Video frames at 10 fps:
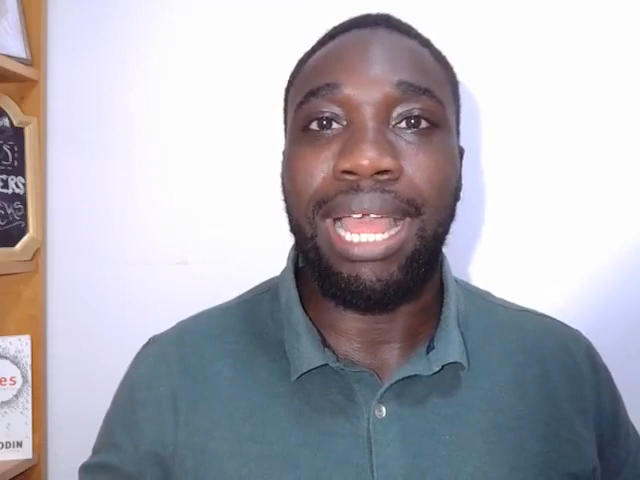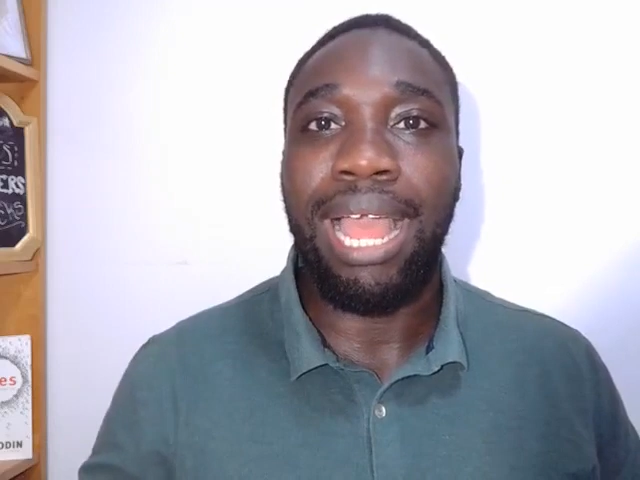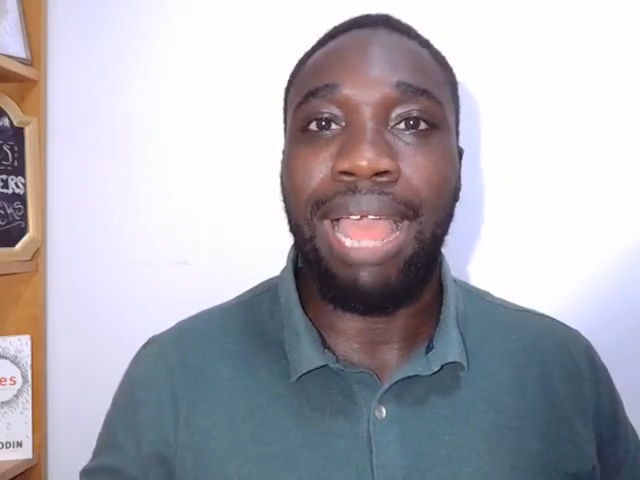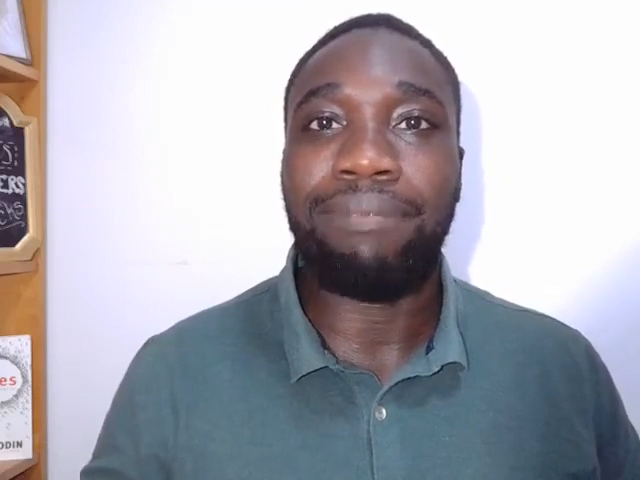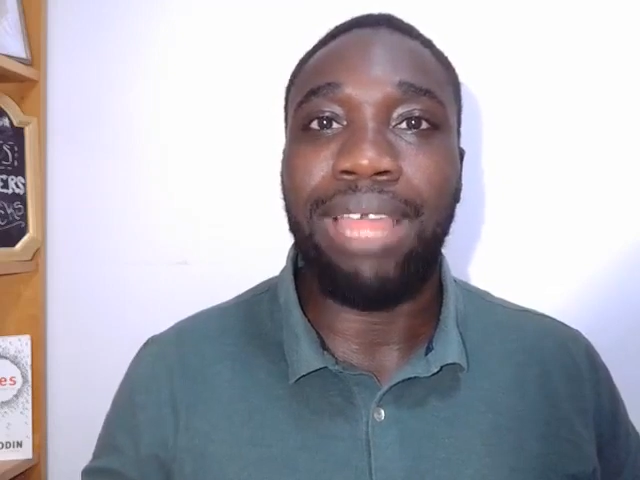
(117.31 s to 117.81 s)

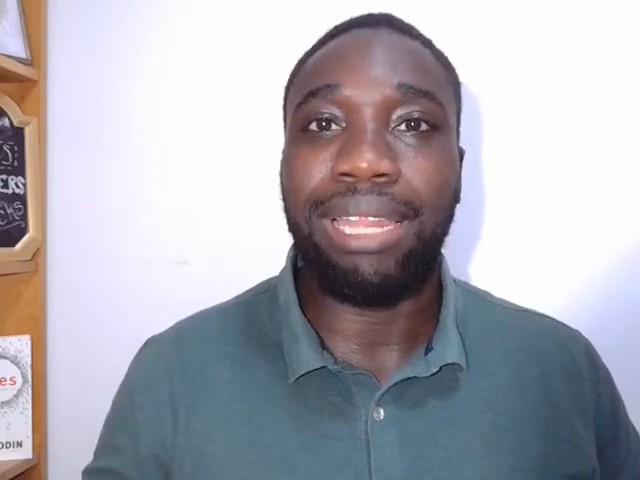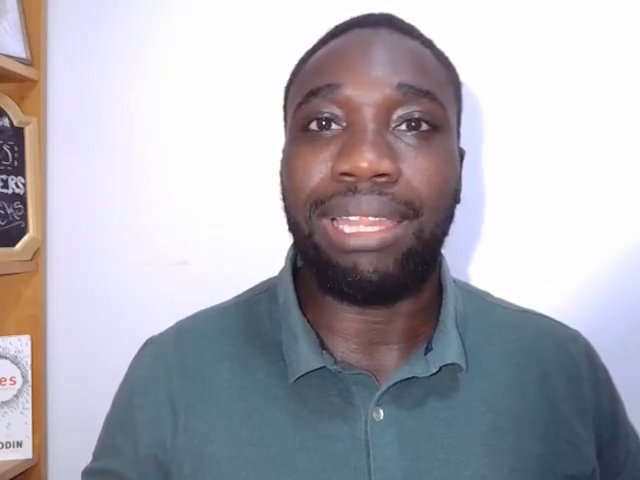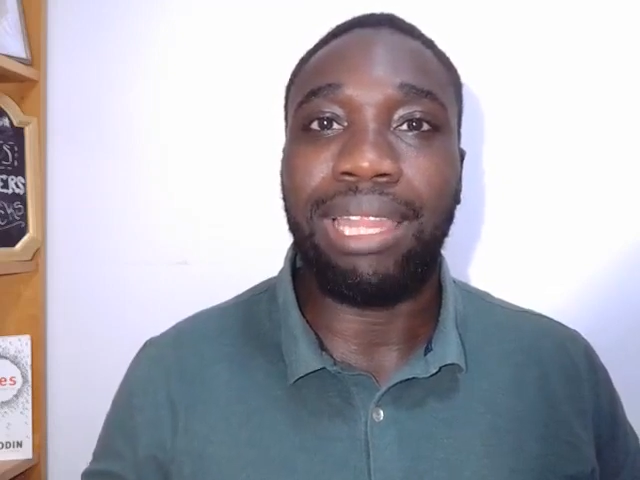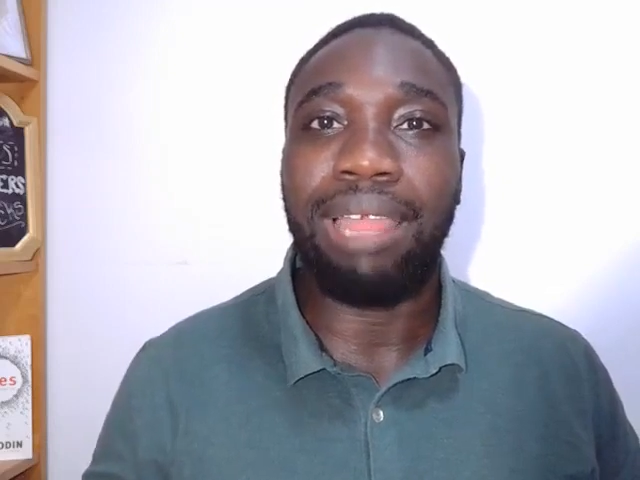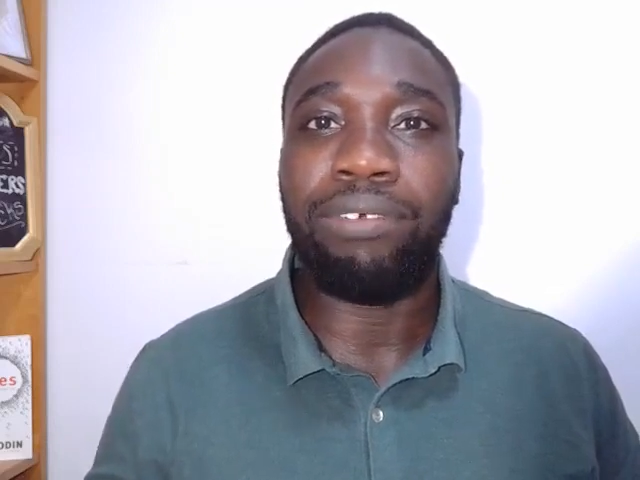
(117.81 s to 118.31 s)
have that
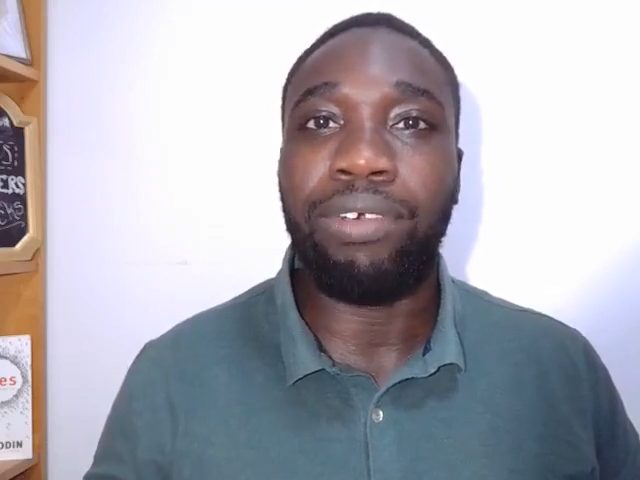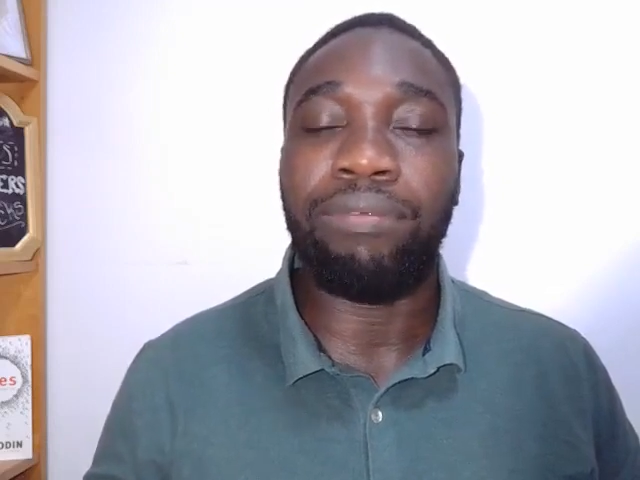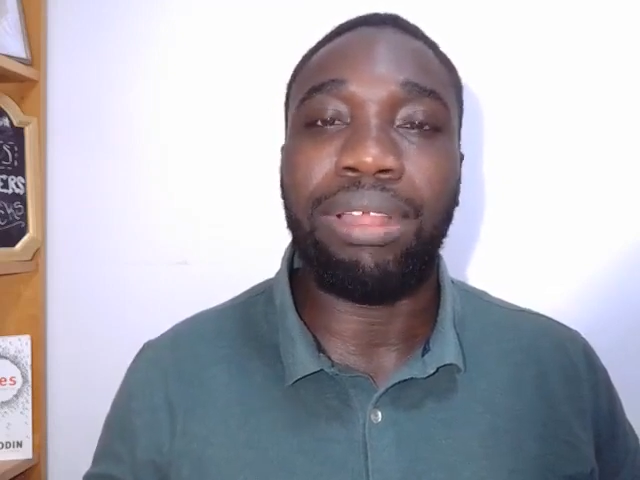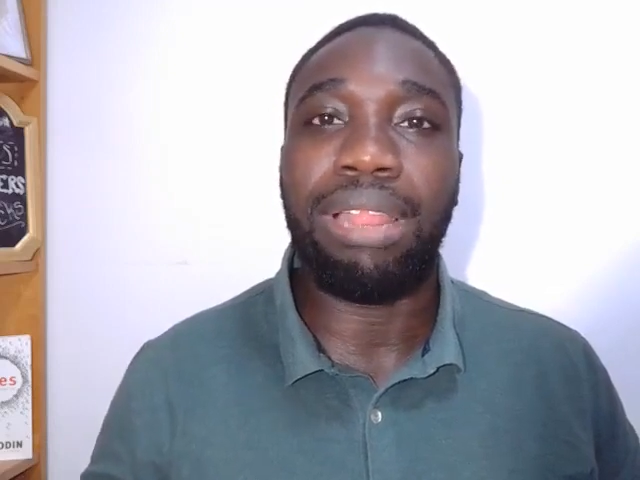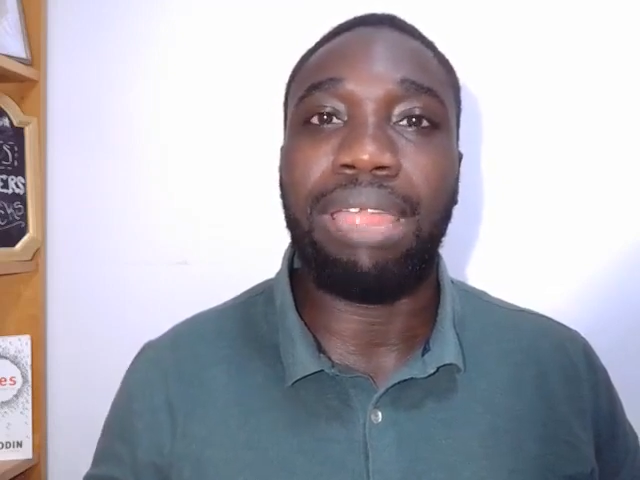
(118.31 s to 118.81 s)
level
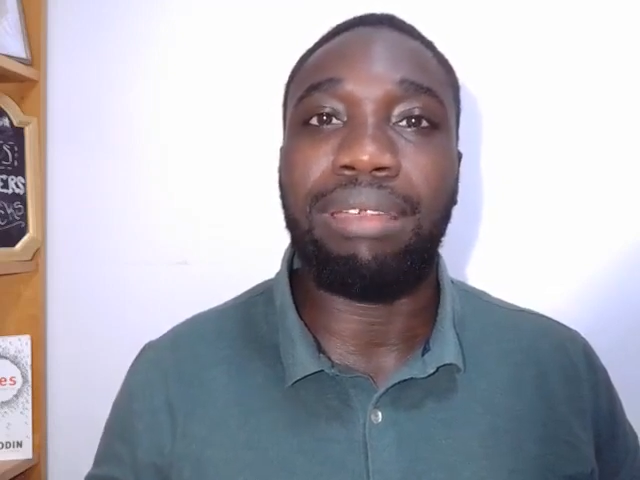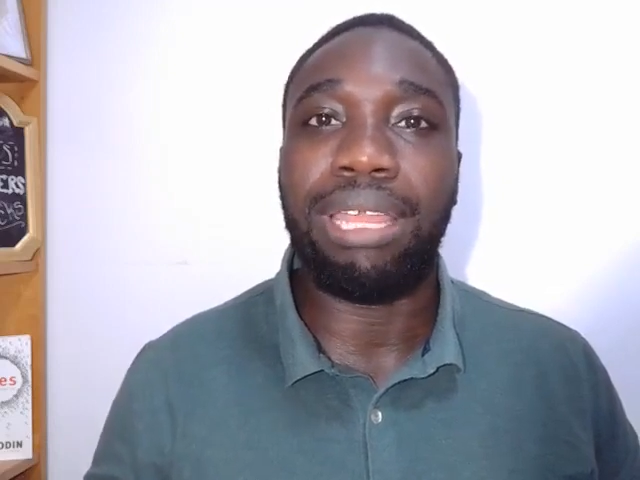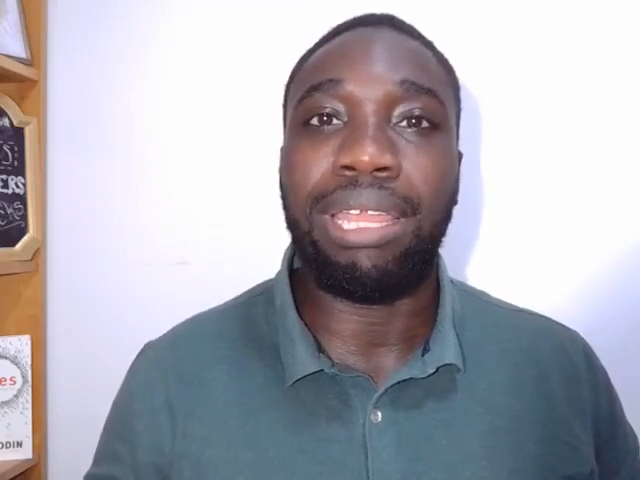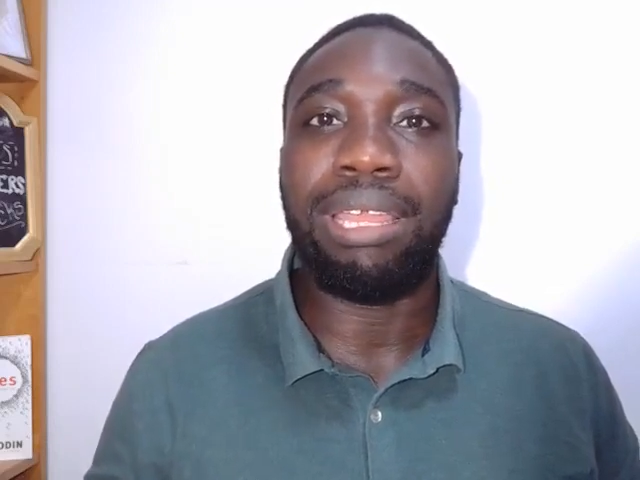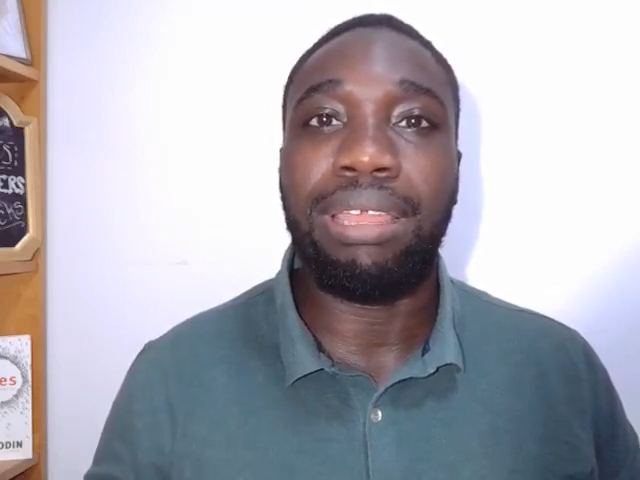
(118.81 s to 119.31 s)
of
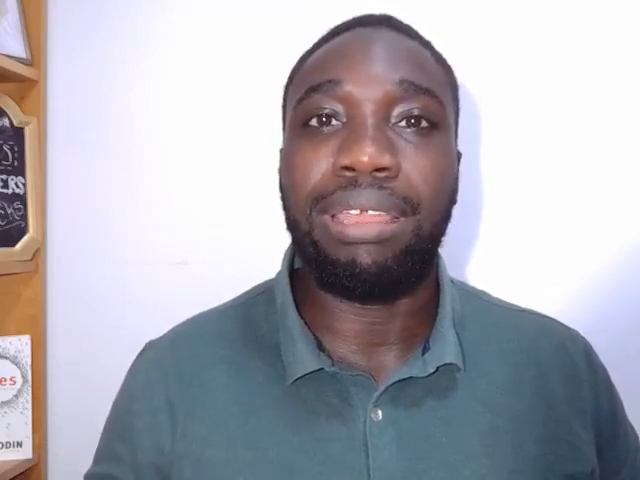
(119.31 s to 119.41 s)
clarity